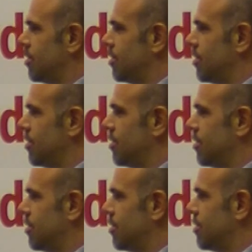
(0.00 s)

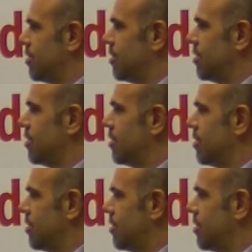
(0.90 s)

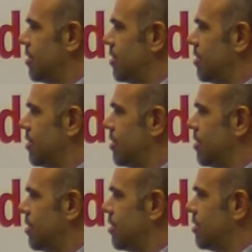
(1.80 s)

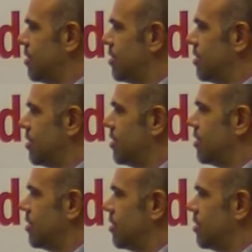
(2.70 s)
No words are spoken by the person on screen.